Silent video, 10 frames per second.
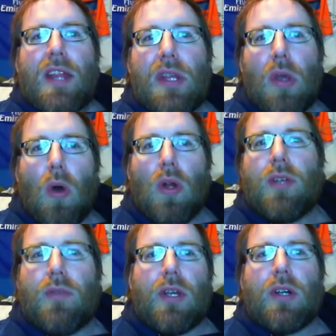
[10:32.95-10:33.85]
The
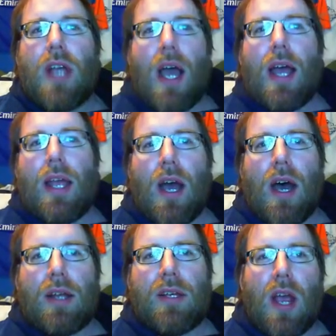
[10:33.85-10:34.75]
only real guy
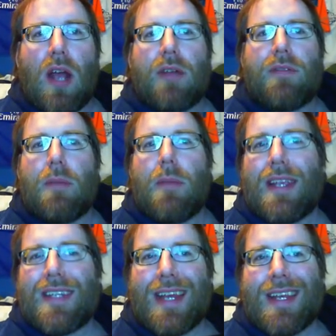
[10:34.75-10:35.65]
on Cardiff that makes any